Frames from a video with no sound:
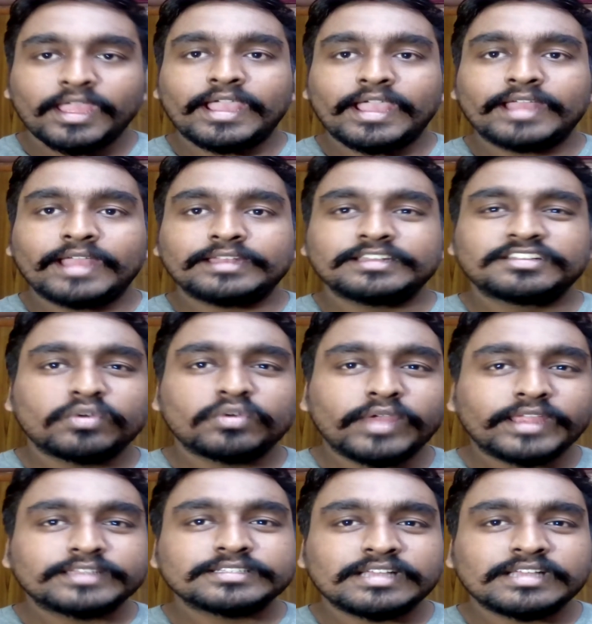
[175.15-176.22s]
and it
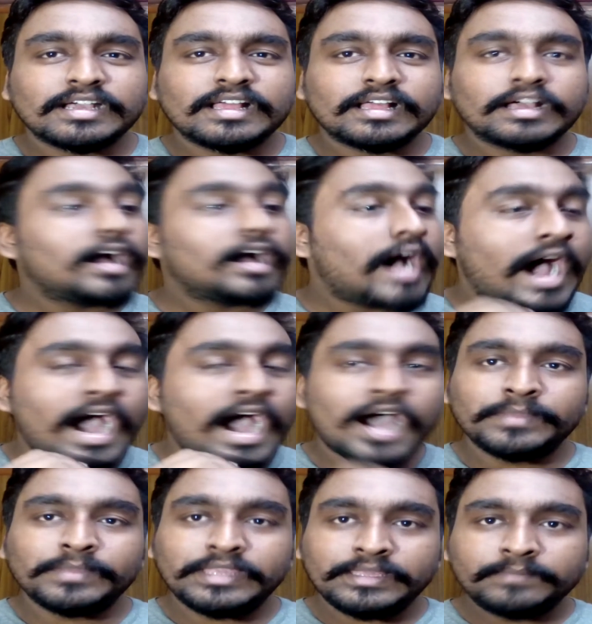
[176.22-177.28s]
created
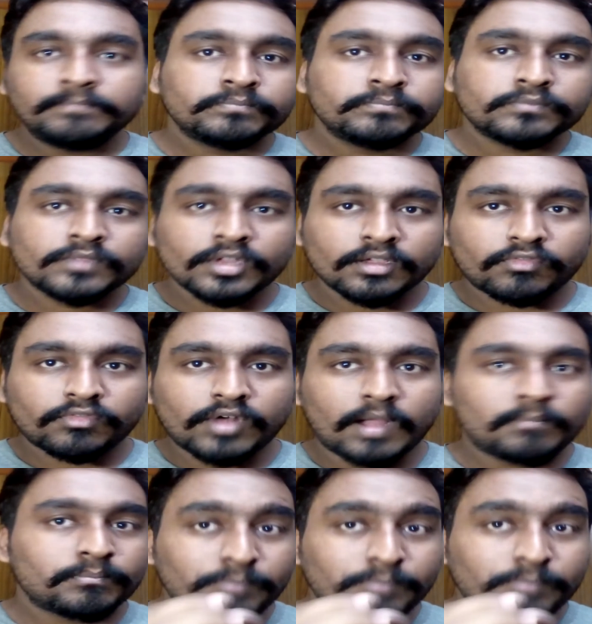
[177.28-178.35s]
army
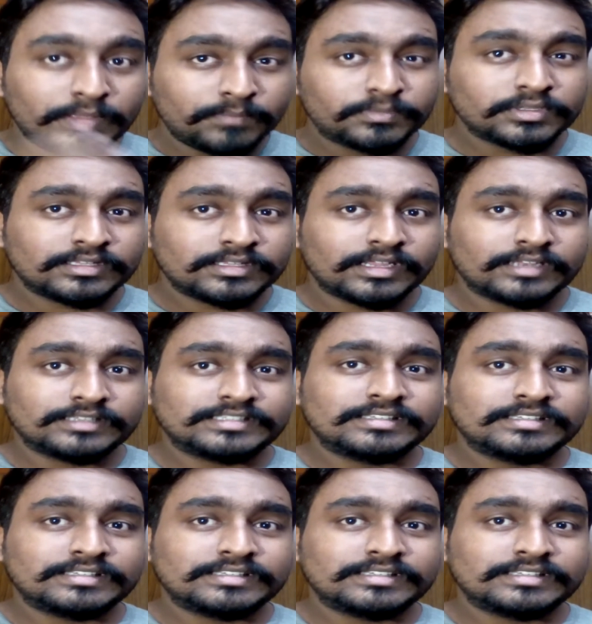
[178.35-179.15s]
from people that